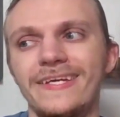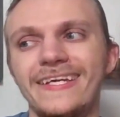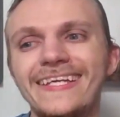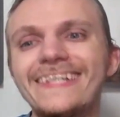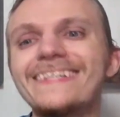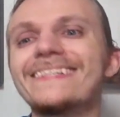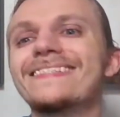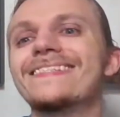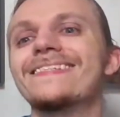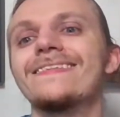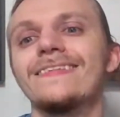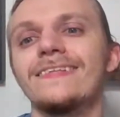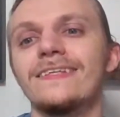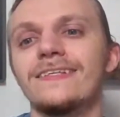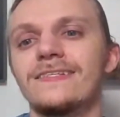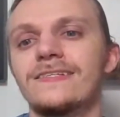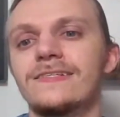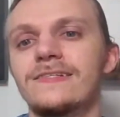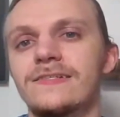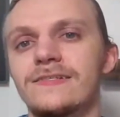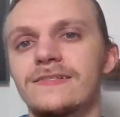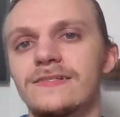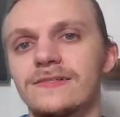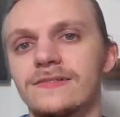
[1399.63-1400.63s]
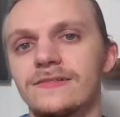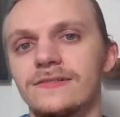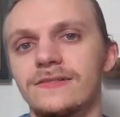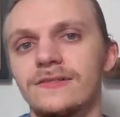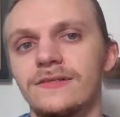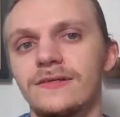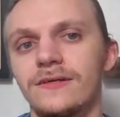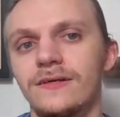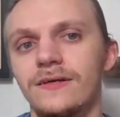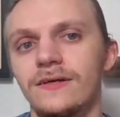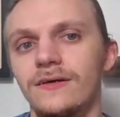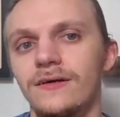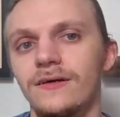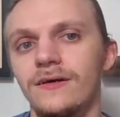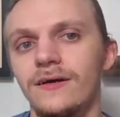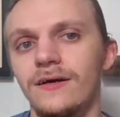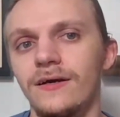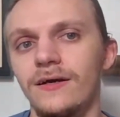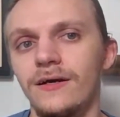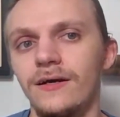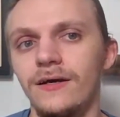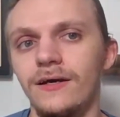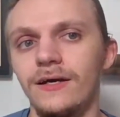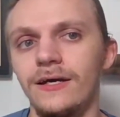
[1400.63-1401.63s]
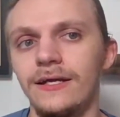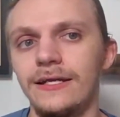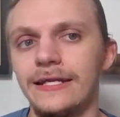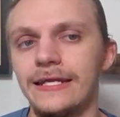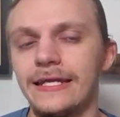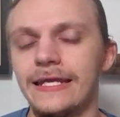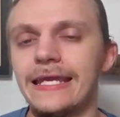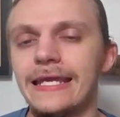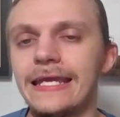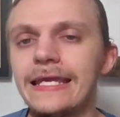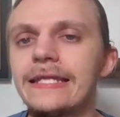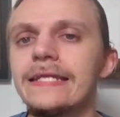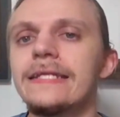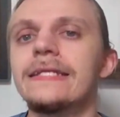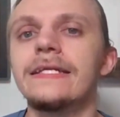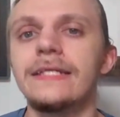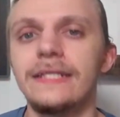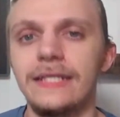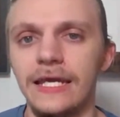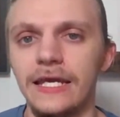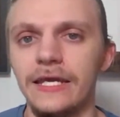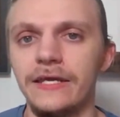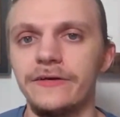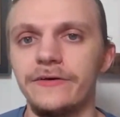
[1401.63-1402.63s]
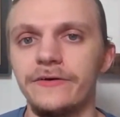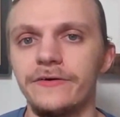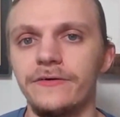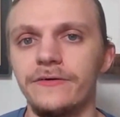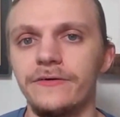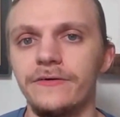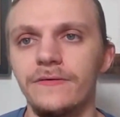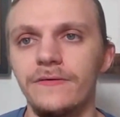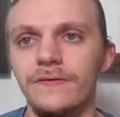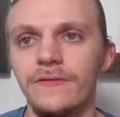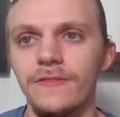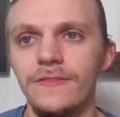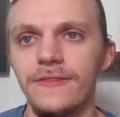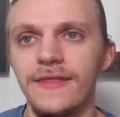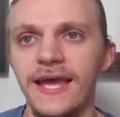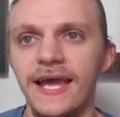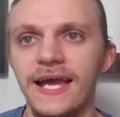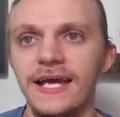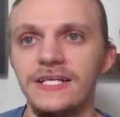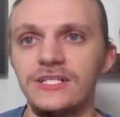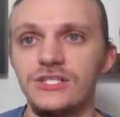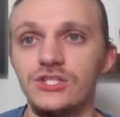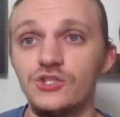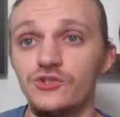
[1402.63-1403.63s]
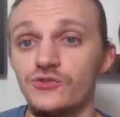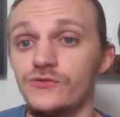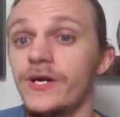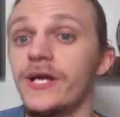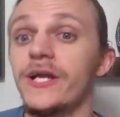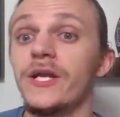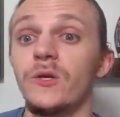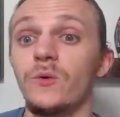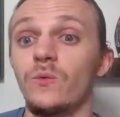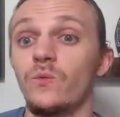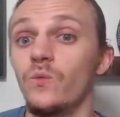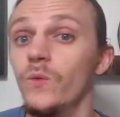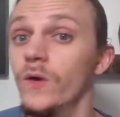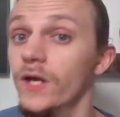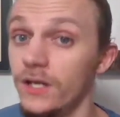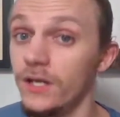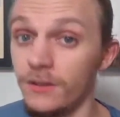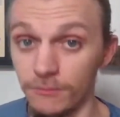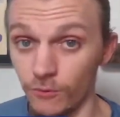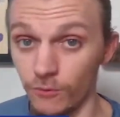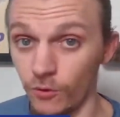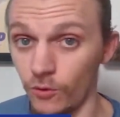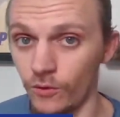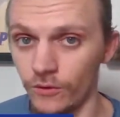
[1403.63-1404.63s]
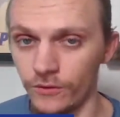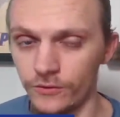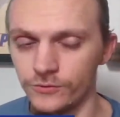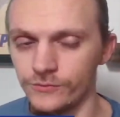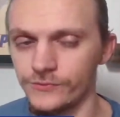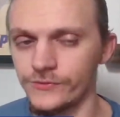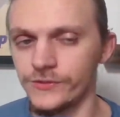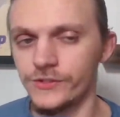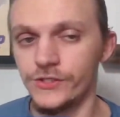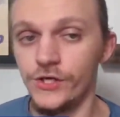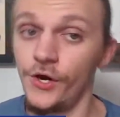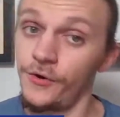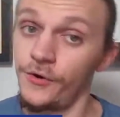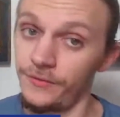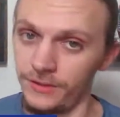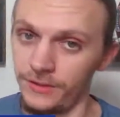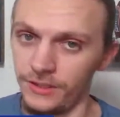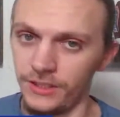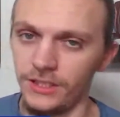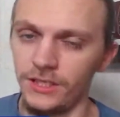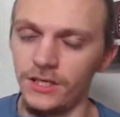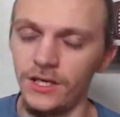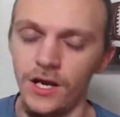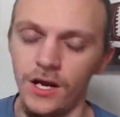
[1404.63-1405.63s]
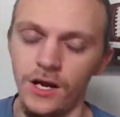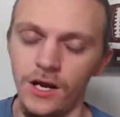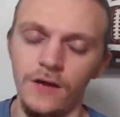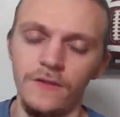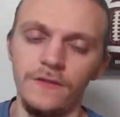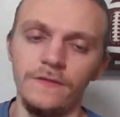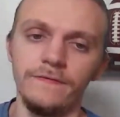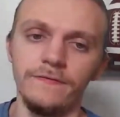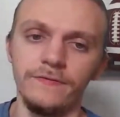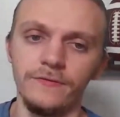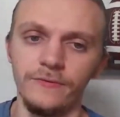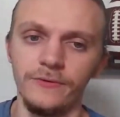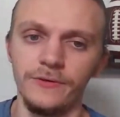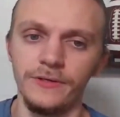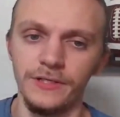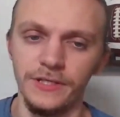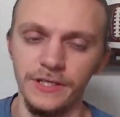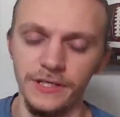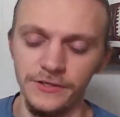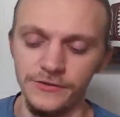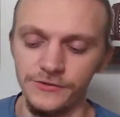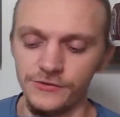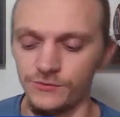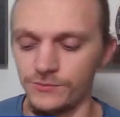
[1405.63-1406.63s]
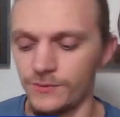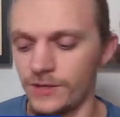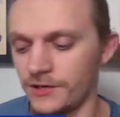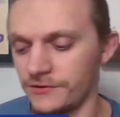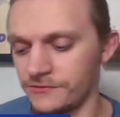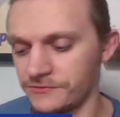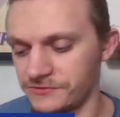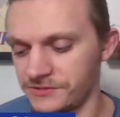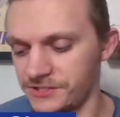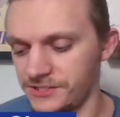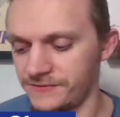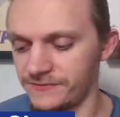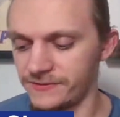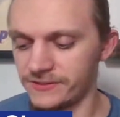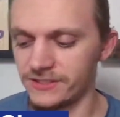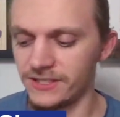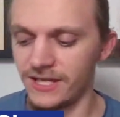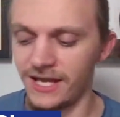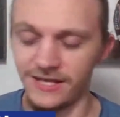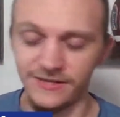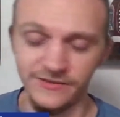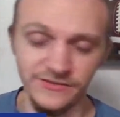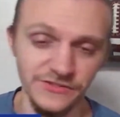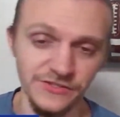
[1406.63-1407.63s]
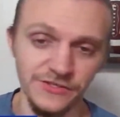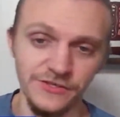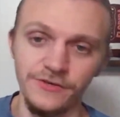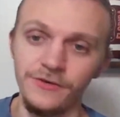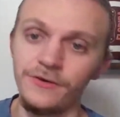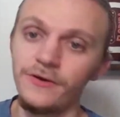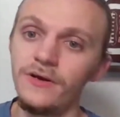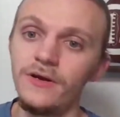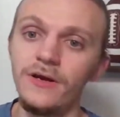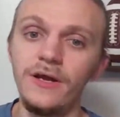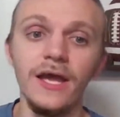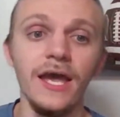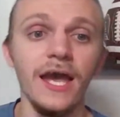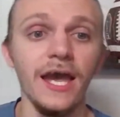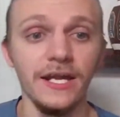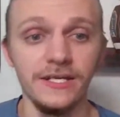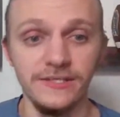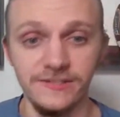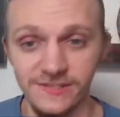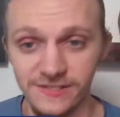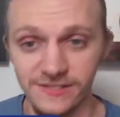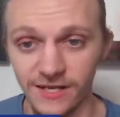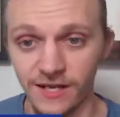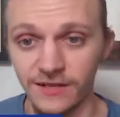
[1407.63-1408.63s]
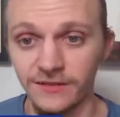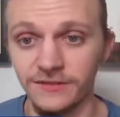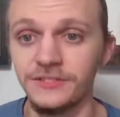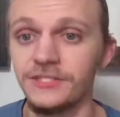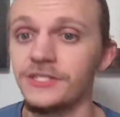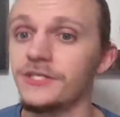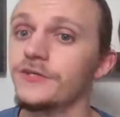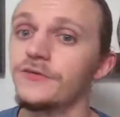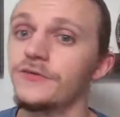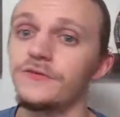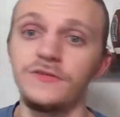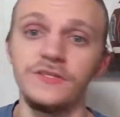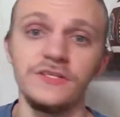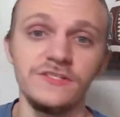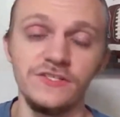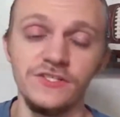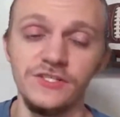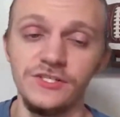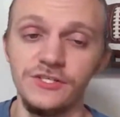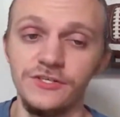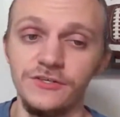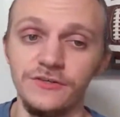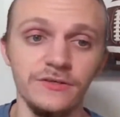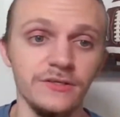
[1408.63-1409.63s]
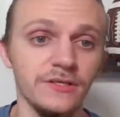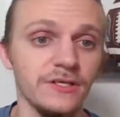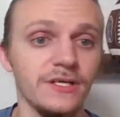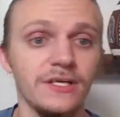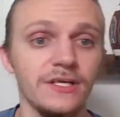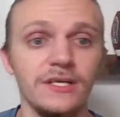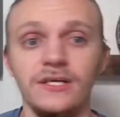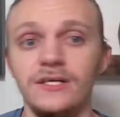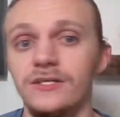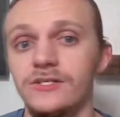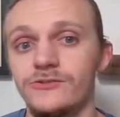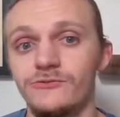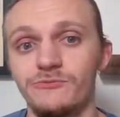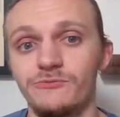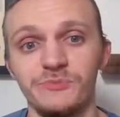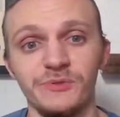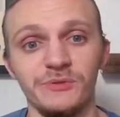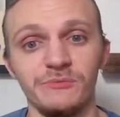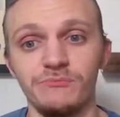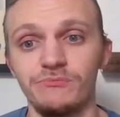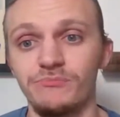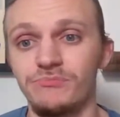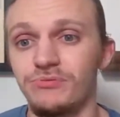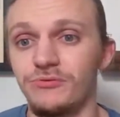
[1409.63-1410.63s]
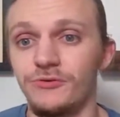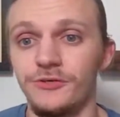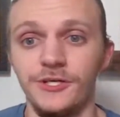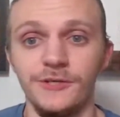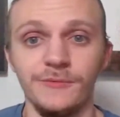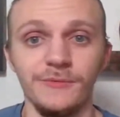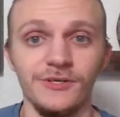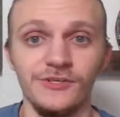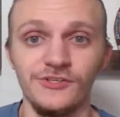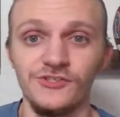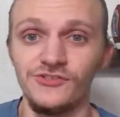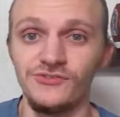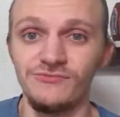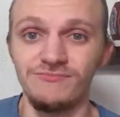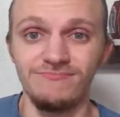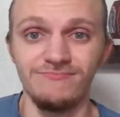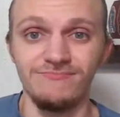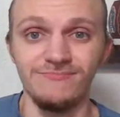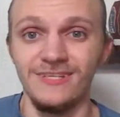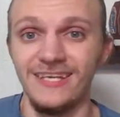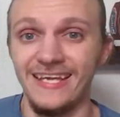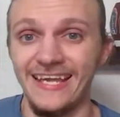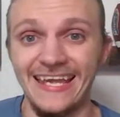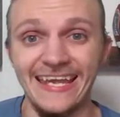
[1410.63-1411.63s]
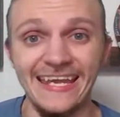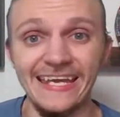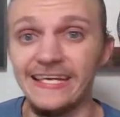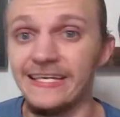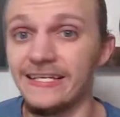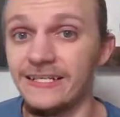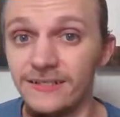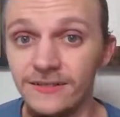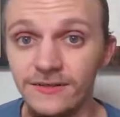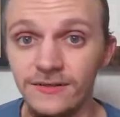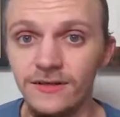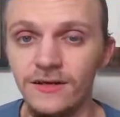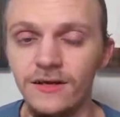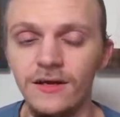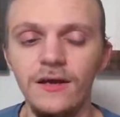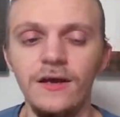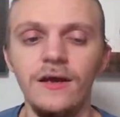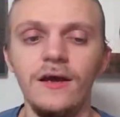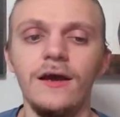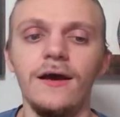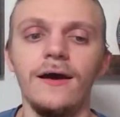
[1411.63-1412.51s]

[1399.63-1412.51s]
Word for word: Is this an indicator that Trent Whittemore, who's currently on the Florida Gators wide receiver last year, had a solid year. This year, it's been pretty much hidden.